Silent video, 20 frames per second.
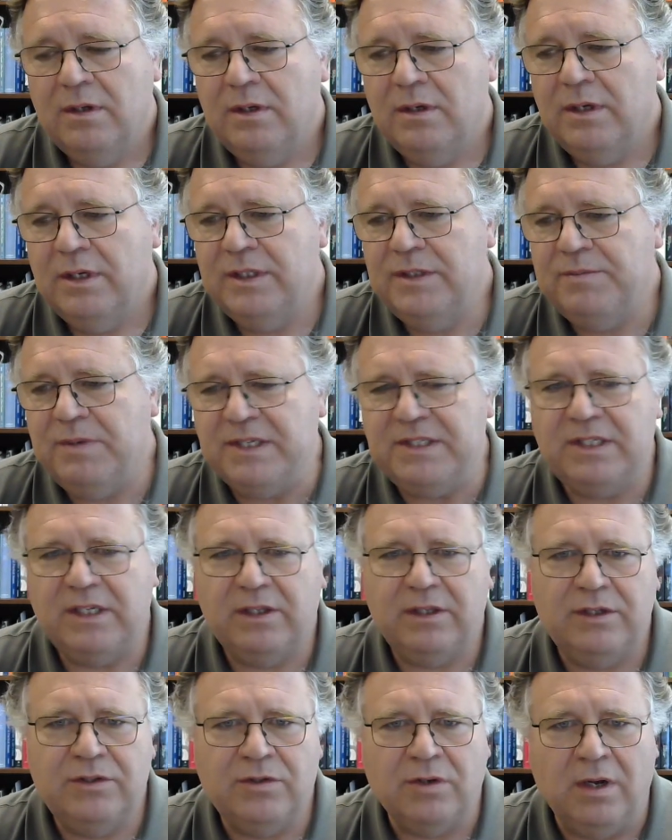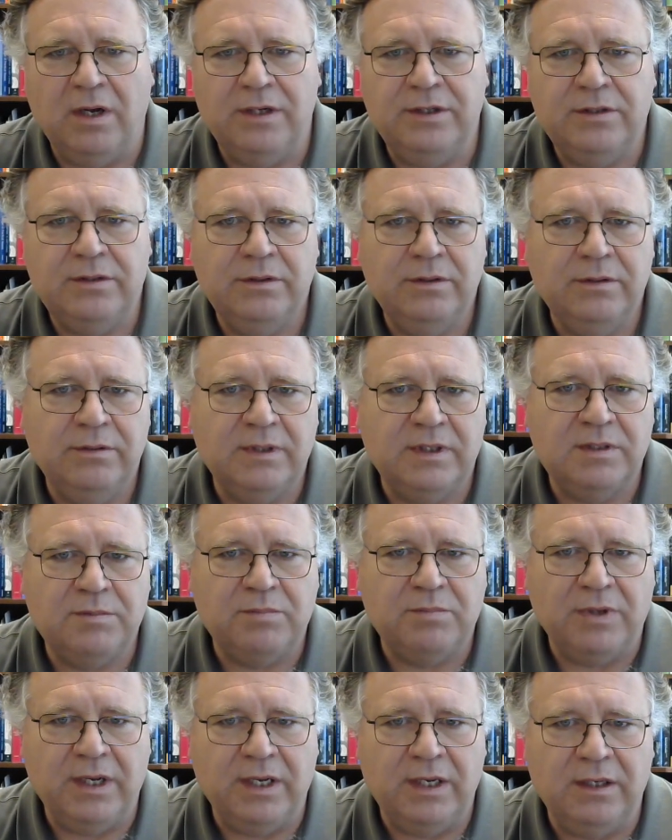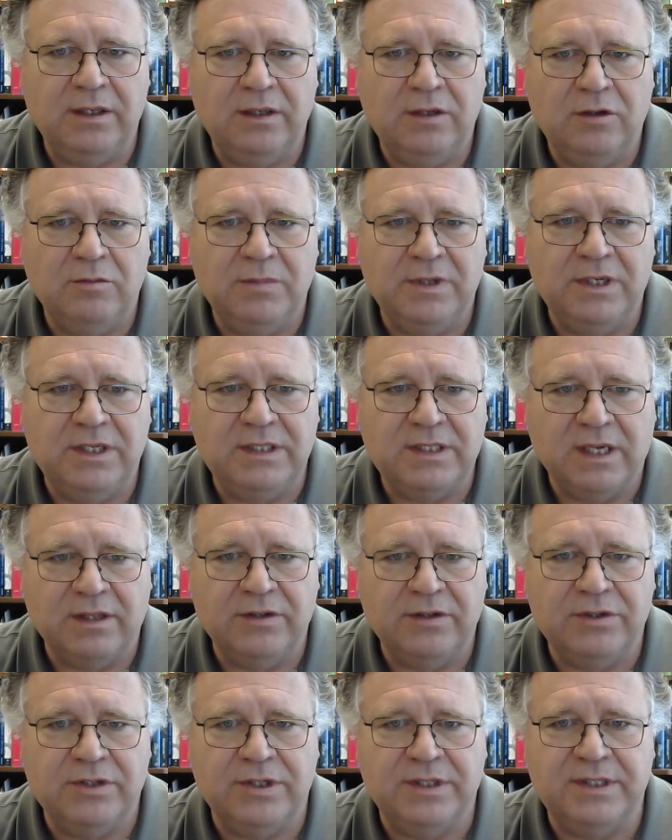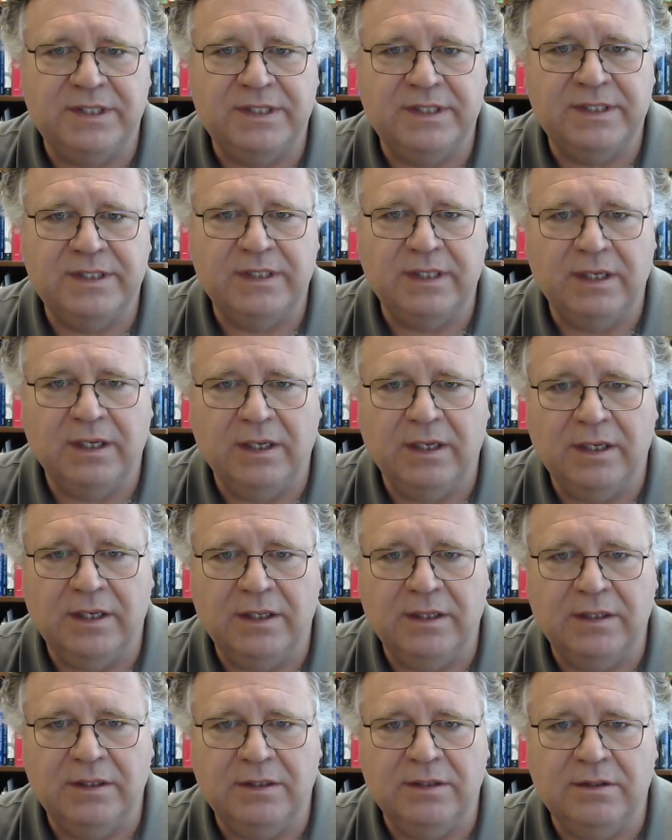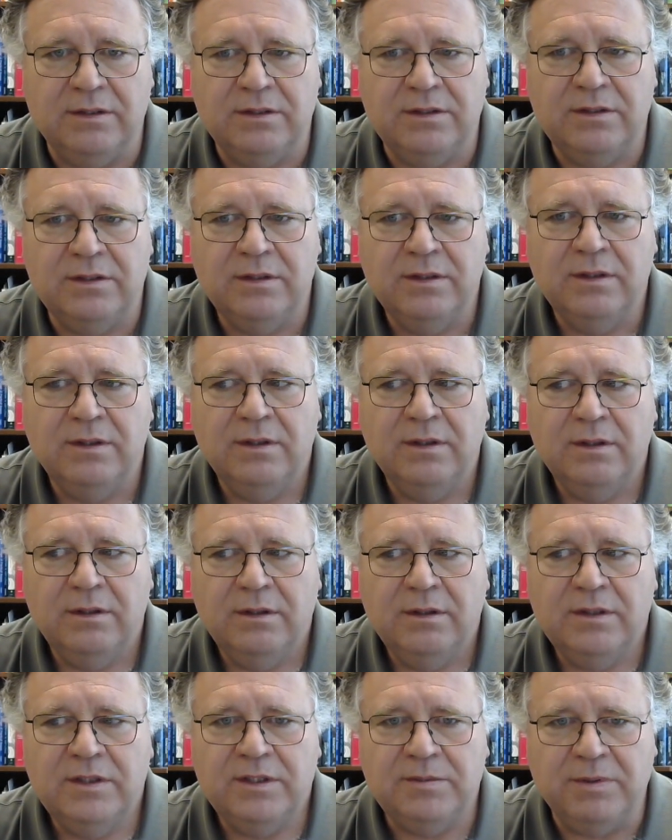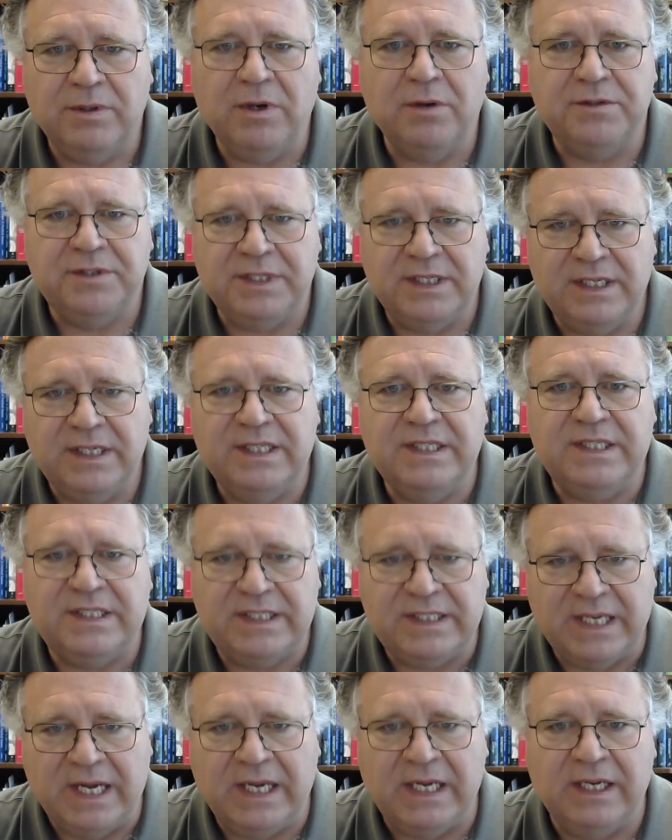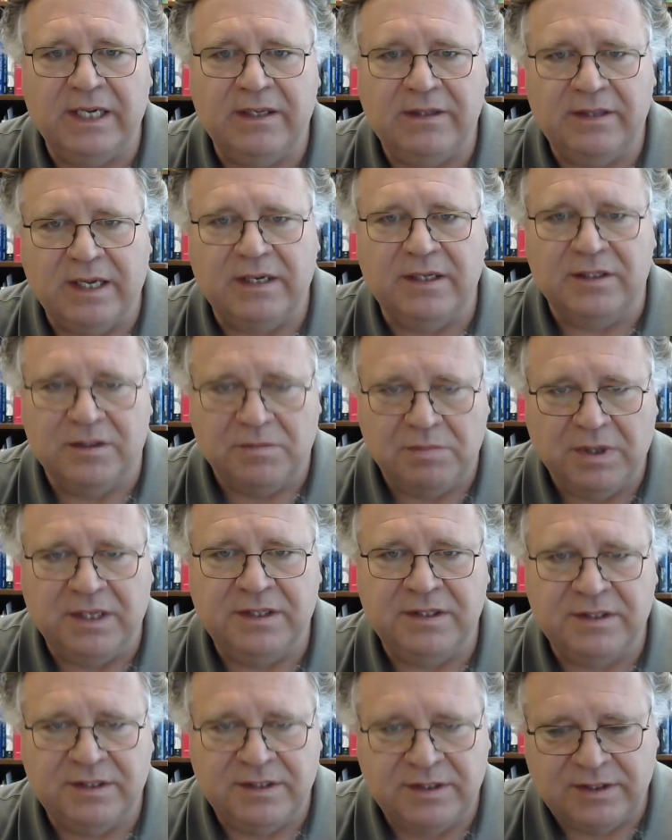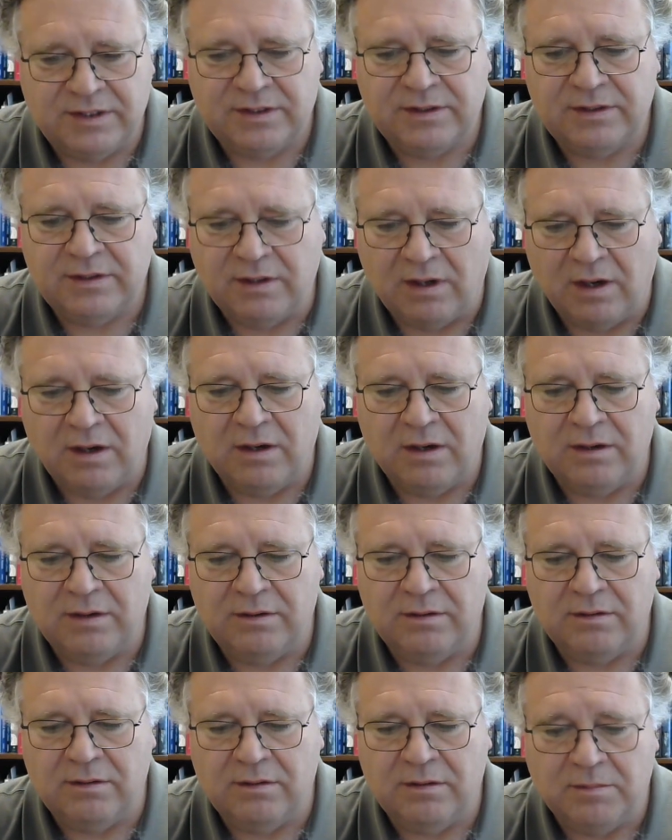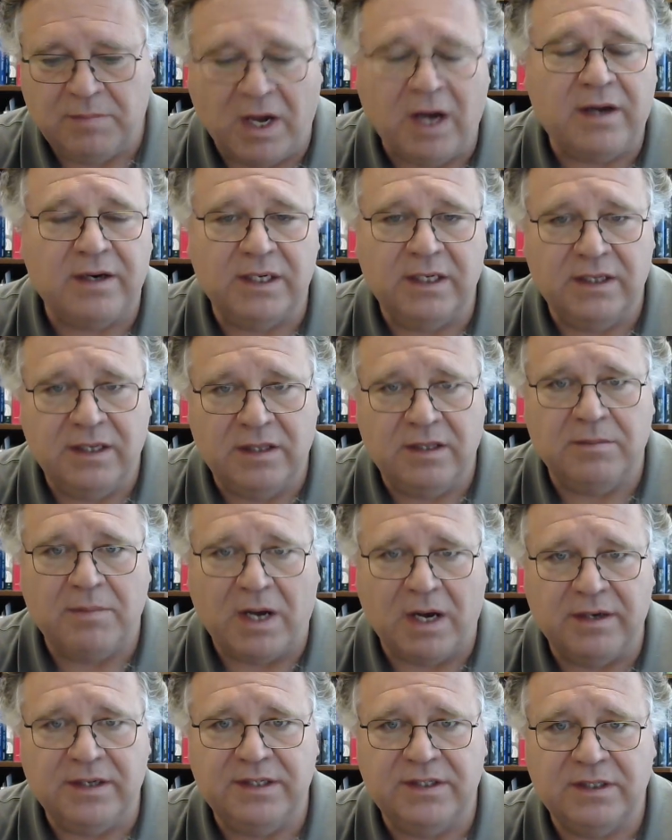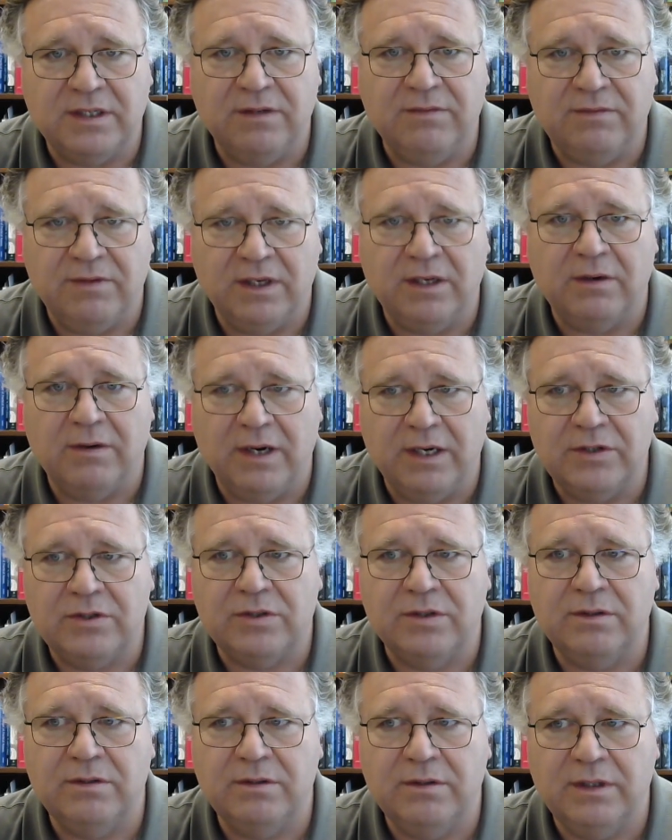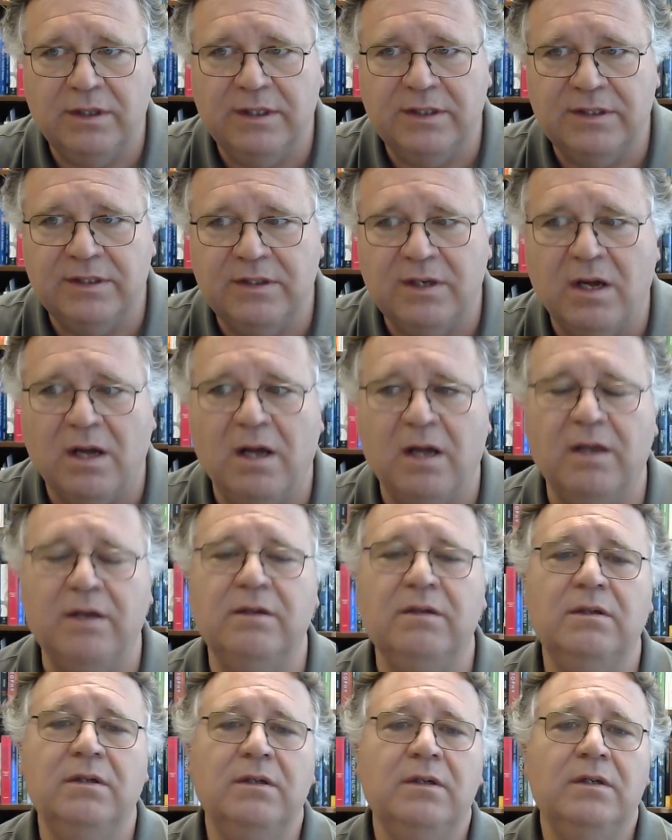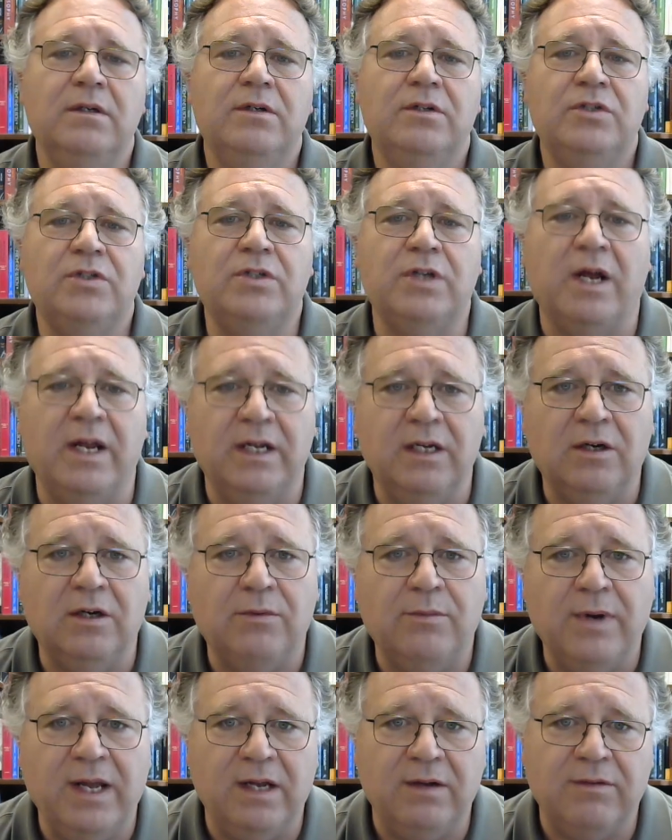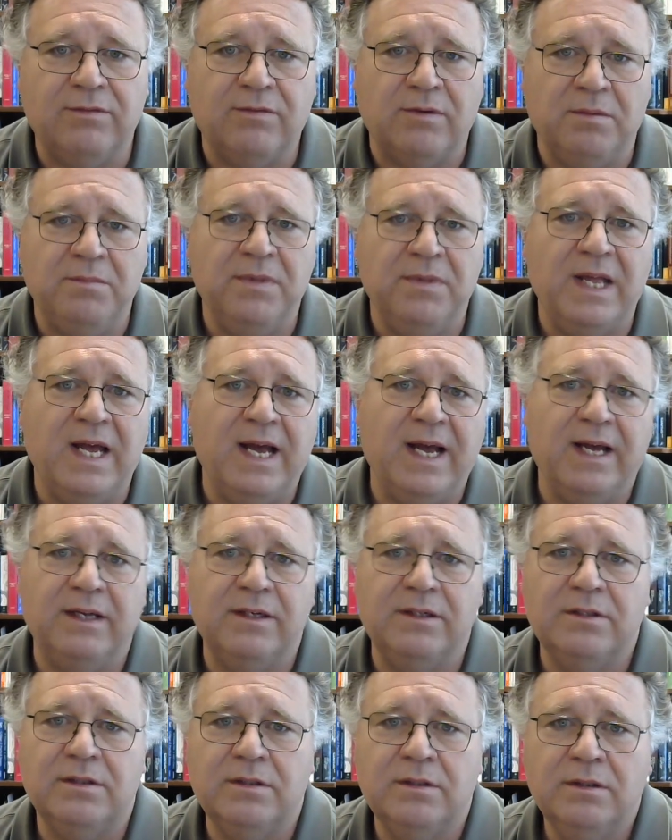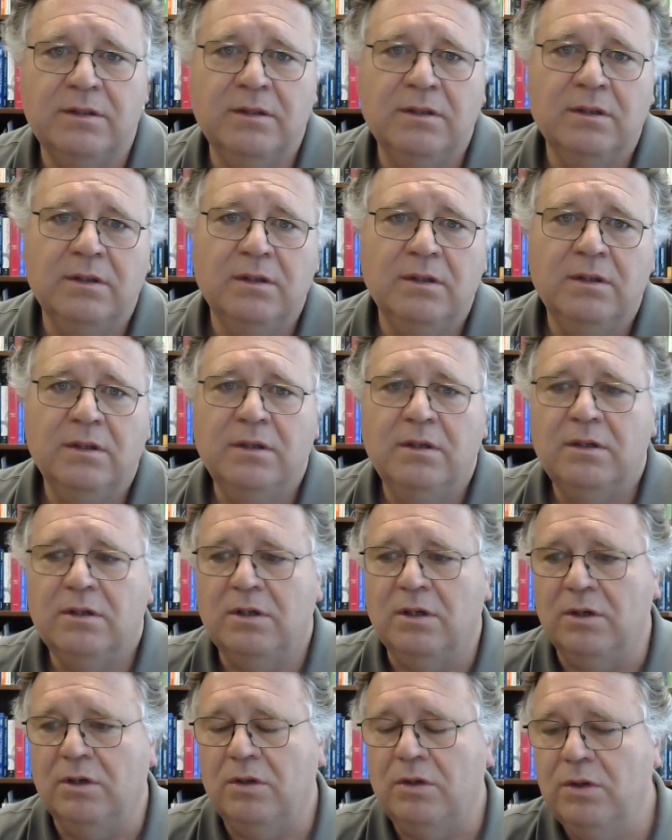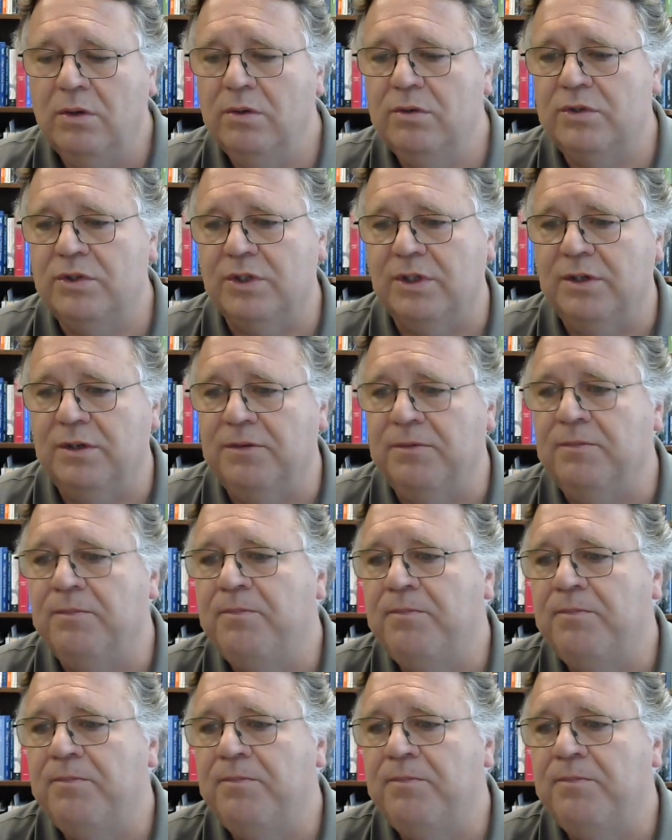He's basically trying to explain human intelligence, and Spinoza is saying that it depends on the body and the body's configuration. He's not shying away from that conclusion.